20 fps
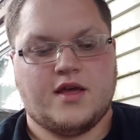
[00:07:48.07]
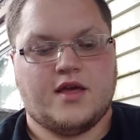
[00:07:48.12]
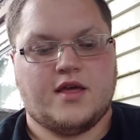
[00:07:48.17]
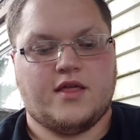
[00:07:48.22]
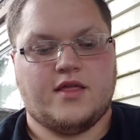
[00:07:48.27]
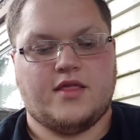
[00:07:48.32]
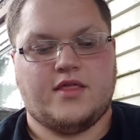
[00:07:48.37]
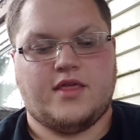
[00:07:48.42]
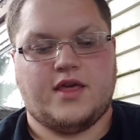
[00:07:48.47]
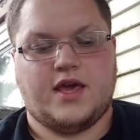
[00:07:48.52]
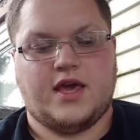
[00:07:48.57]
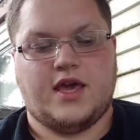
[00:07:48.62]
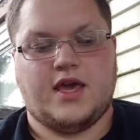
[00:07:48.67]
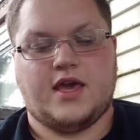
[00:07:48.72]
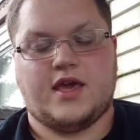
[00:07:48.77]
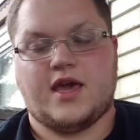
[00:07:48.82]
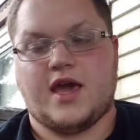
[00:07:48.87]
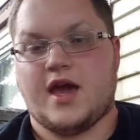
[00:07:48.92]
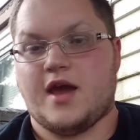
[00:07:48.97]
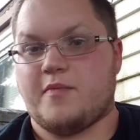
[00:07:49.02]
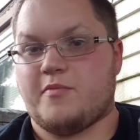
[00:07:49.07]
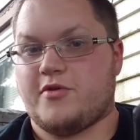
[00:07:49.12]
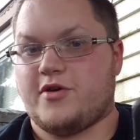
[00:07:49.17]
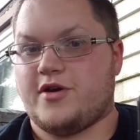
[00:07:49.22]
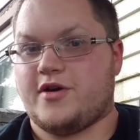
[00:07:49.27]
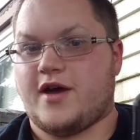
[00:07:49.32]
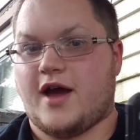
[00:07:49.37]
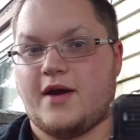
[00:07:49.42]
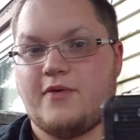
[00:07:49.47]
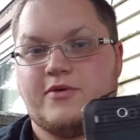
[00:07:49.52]
The
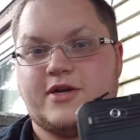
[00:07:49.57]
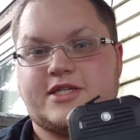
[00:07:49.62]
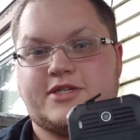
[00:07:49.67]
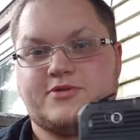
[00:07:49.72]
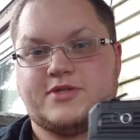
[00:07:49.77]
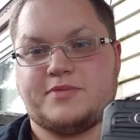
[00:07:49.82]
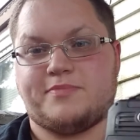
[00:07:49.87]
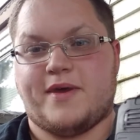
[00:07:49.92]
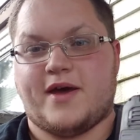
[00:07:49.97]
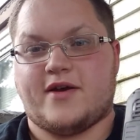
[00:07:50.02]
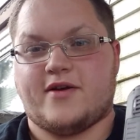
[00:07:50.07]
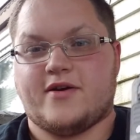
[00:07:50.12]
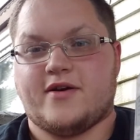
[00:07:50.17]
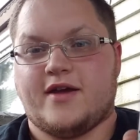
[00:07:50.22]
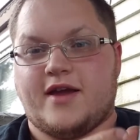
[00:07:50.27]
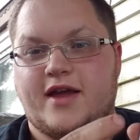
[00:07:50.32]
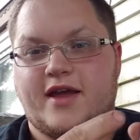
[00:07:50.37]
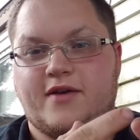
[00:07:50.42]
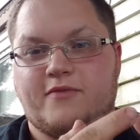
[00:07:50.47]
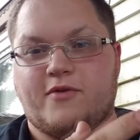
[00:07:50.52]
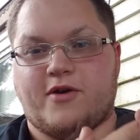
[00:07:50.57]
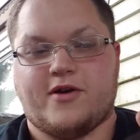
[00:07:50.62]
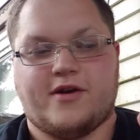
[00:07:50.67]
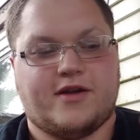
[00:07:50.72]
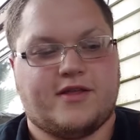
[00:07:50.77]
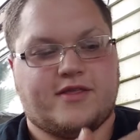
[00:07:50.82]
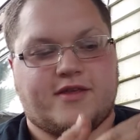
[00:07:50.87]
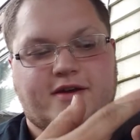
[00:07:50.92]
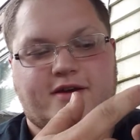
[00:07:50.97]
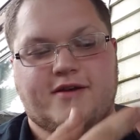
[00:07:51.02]
camera, I wish it was better. And
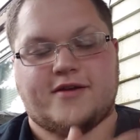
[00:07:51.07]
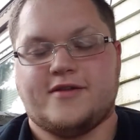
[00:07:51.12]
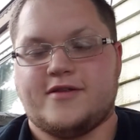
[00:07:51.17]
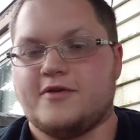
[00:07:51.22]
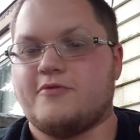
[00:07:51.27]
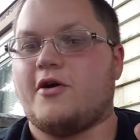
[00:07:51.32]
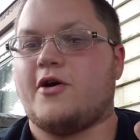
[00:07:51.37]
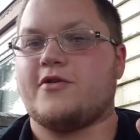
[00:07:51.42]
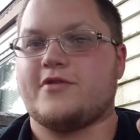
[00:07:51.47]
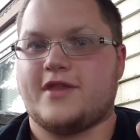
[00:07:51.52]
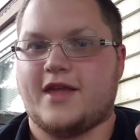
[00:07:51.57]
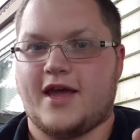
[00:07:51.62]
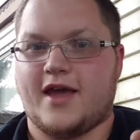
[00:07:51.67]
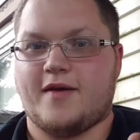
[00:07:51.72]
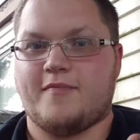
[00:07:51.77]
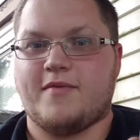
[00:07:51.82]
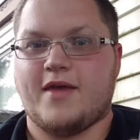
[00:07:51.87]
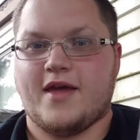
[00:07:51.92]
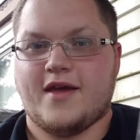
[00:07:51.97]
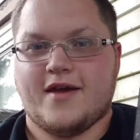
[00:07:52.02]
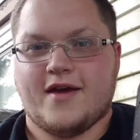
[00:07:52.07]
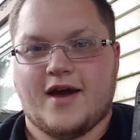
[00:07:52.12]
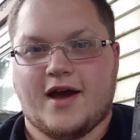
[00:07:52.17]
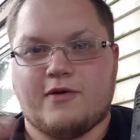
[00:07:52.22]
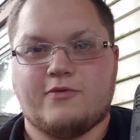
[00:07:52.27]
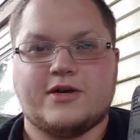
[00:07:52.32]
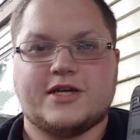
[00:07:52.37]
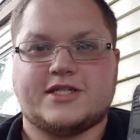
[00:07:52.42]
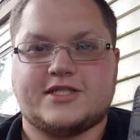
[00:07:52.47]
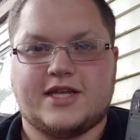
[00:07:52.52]
wearing the DeWALT name, I
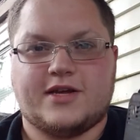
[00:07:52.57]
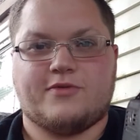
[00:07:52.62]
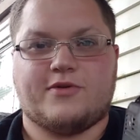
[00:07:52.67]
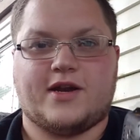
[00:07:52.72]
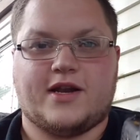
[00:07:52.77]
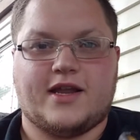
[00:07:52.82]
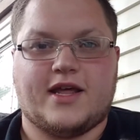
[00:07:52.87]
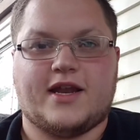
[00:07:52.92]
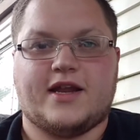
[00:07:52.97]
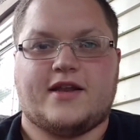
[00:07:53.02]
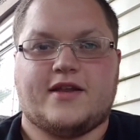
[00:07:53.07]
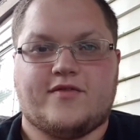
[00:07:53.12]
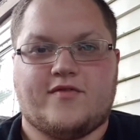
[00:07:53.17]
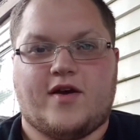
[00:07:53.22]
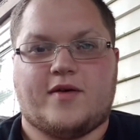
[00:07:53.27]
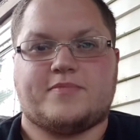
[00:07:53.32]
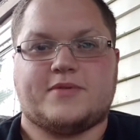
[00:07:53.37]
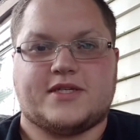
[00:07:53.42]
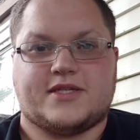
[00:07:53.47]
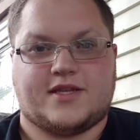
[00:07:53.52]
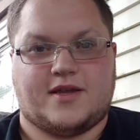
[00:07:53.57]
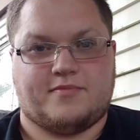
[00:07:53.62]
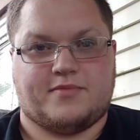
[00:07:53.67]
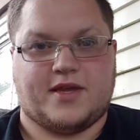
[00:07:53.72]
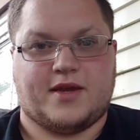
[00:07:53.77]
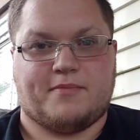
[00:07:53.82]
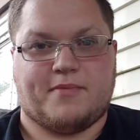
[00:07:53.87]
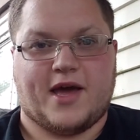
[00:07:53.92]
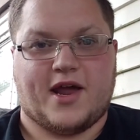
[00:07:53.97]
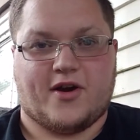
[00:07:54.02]
wish they would have let it live up to
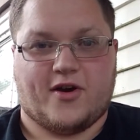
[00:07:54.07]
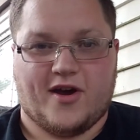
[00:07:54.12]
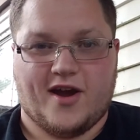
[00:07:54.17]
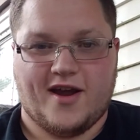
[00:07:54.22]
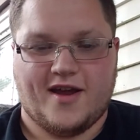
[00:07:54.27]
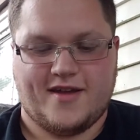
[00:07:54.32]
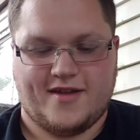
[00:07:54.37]
something better.